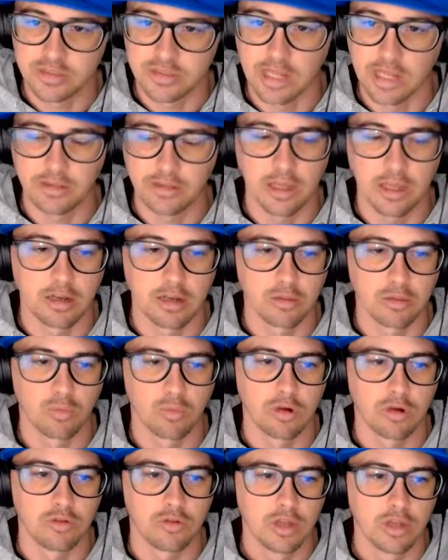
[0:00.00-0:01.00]
it's not the end of the
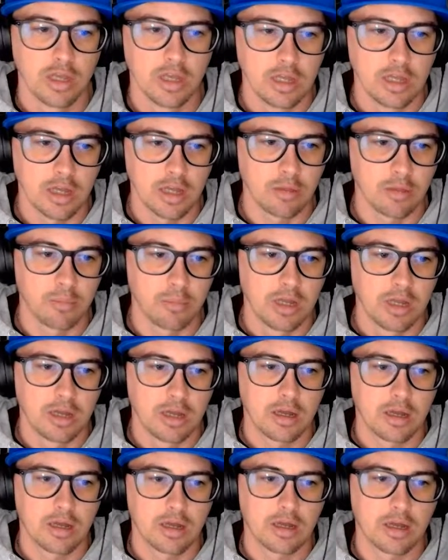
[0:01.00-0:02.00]
world. I'm
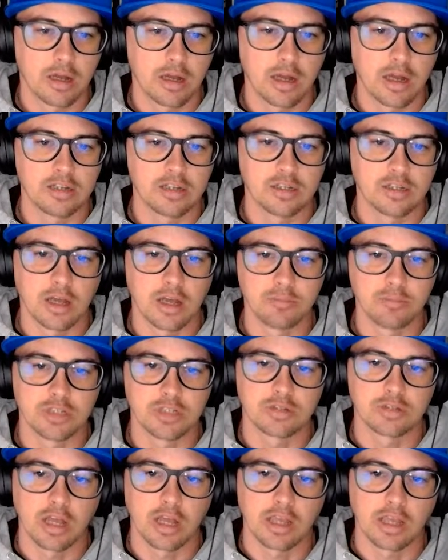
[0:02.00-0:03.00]

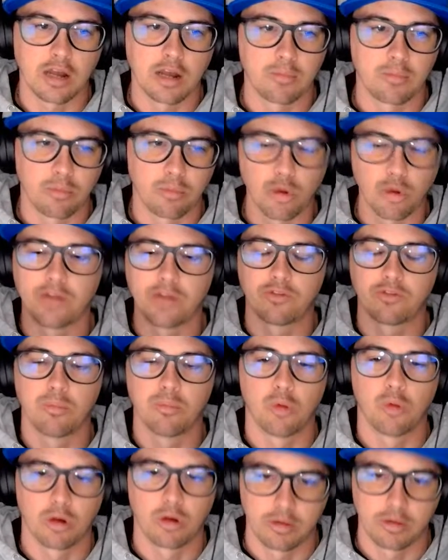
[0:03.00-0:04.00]
ready for
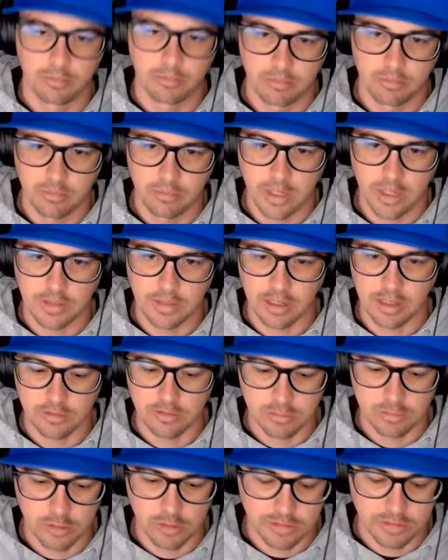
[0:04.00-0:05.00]
more, I think,
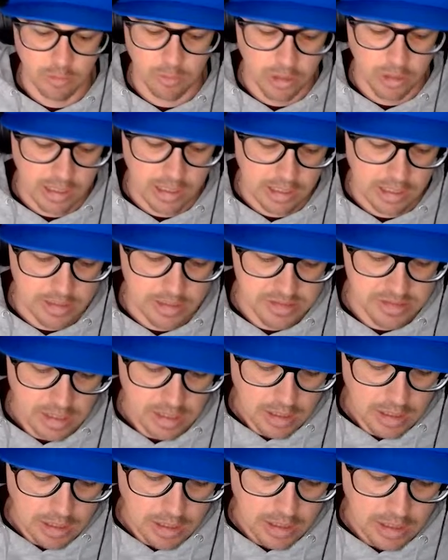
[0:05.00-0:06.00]
is mostly what it is.
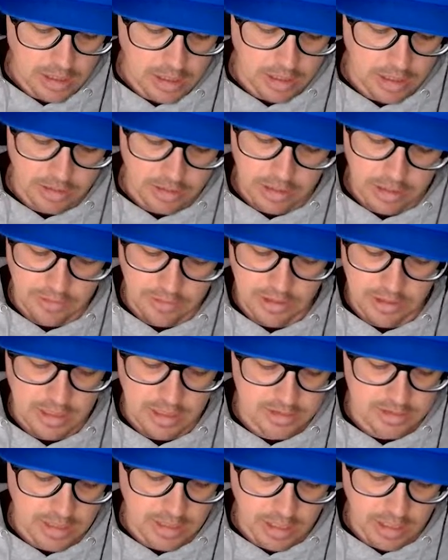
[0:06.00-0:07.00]
And I think
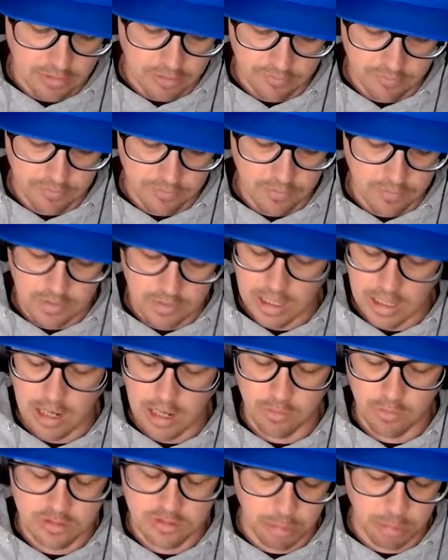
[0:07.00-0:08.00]
that's kind of
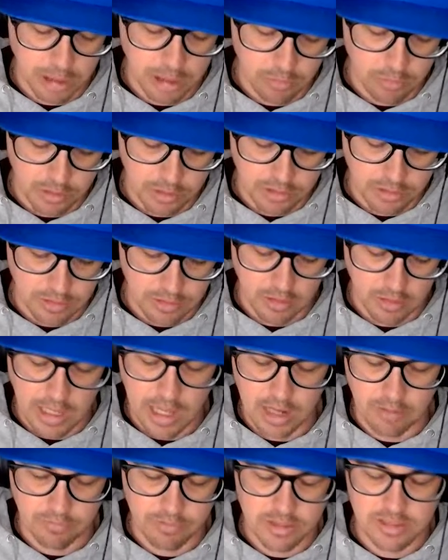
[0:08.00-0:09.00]
how it's been with a
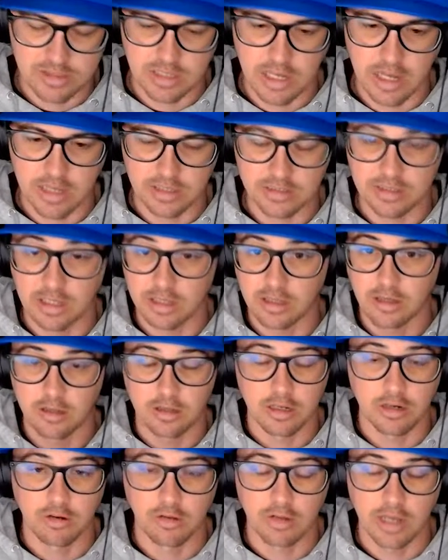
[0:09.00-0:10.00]
lot of these guys on
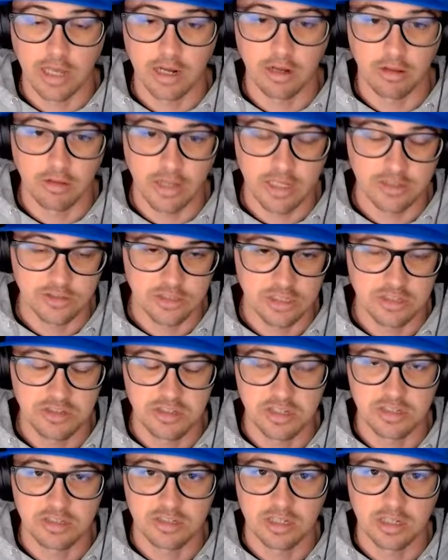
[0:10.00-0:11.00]
the, kind of last
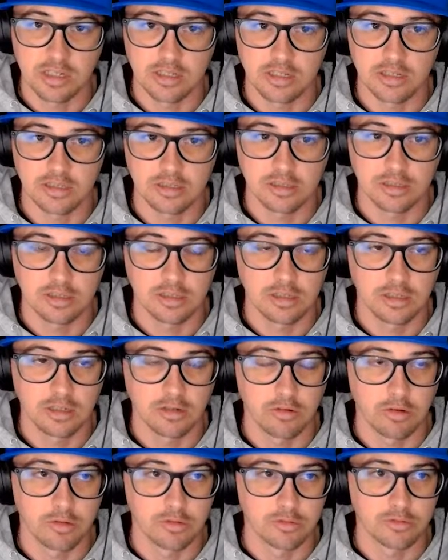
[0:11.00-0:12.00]
16,
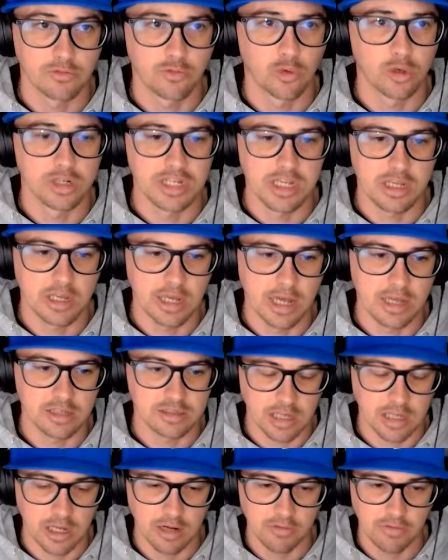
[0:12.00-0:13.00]
it was 14
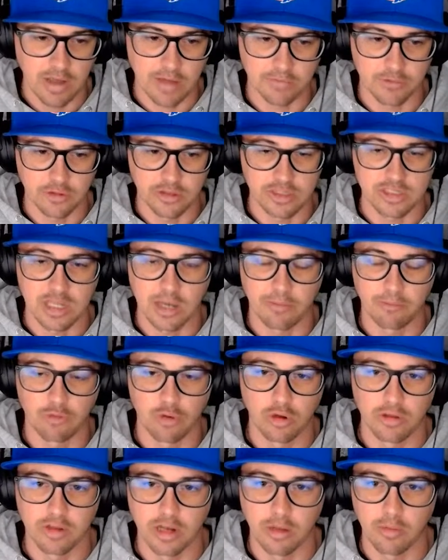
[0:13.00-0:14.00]
guys kind of after the top
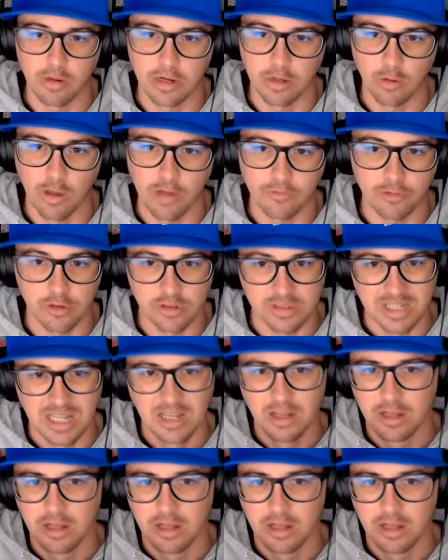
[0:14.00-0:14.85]
4 that I wanted to go after.